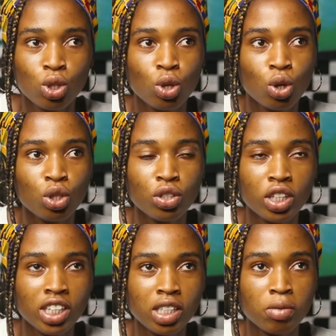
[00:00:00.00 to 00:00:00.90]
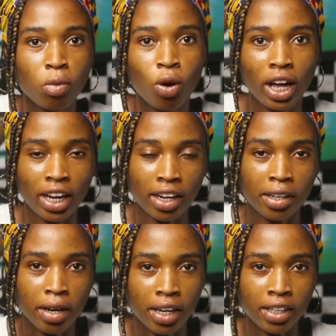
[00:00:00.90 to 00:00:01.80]
So this is more like
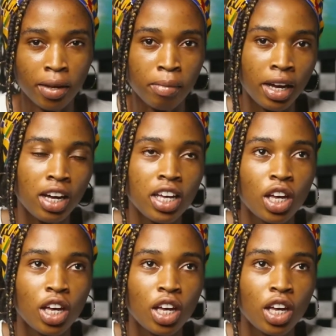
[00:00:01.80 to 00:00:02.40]
academia.